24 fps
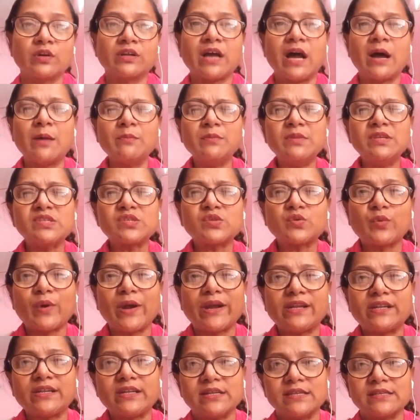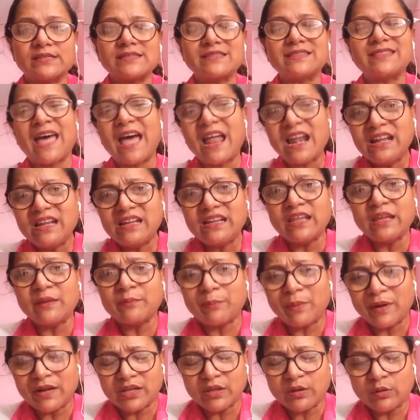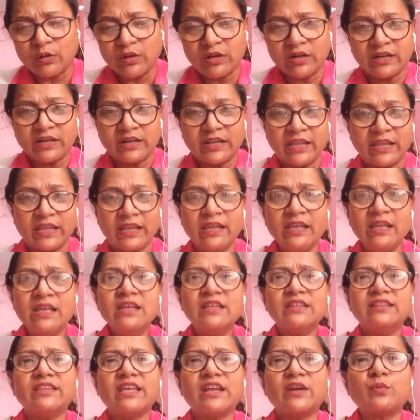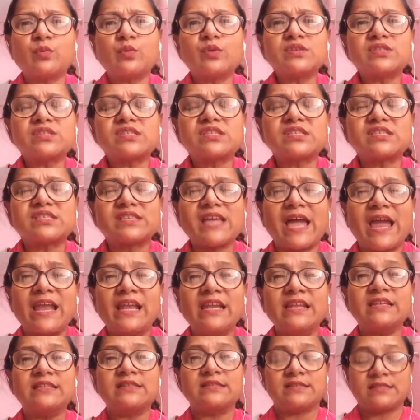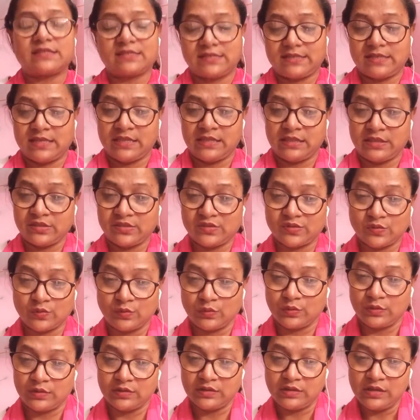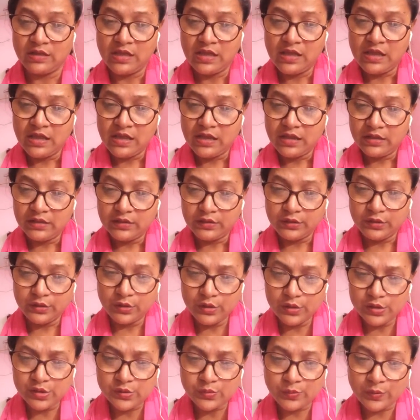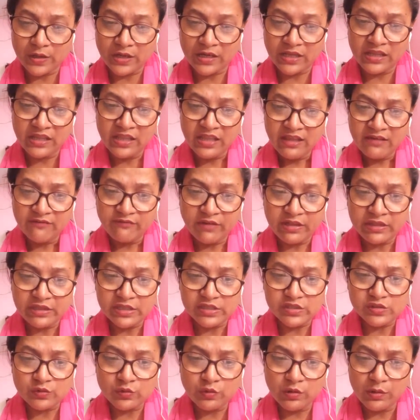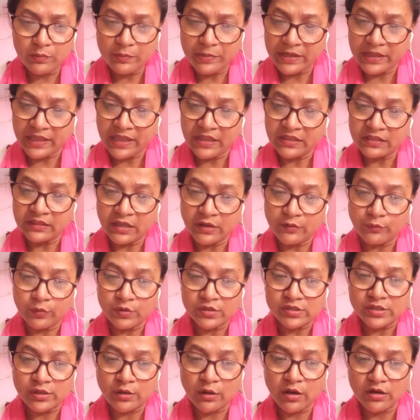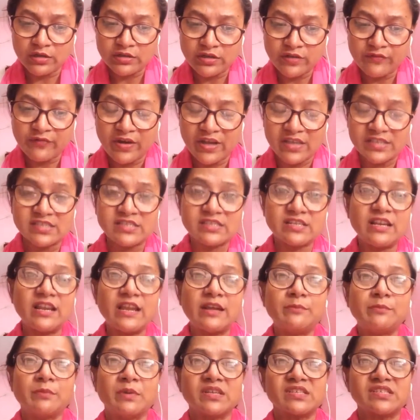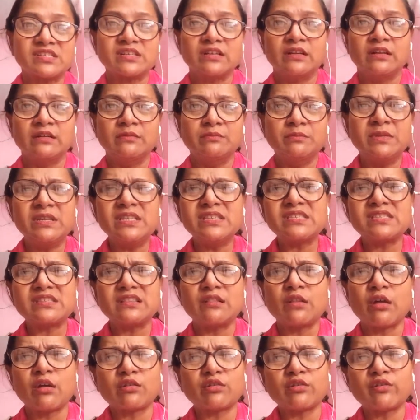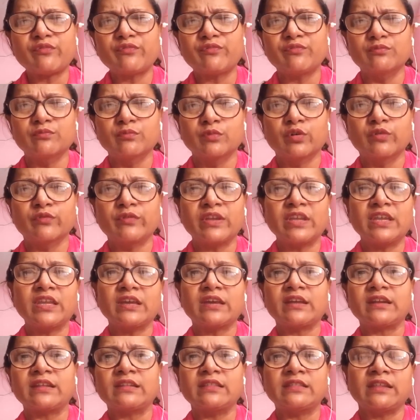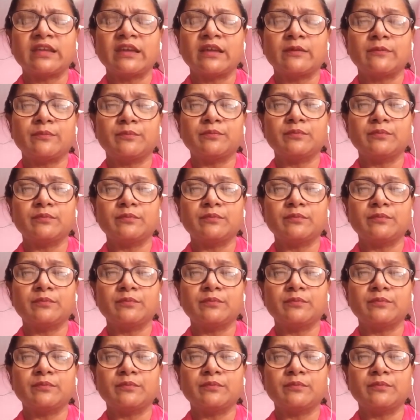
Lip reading: Calm means quietness. That day, particular day, there was silence in the school. Usually, when the school began, there was lot of hustle and bustle. Means lot of moving here and there.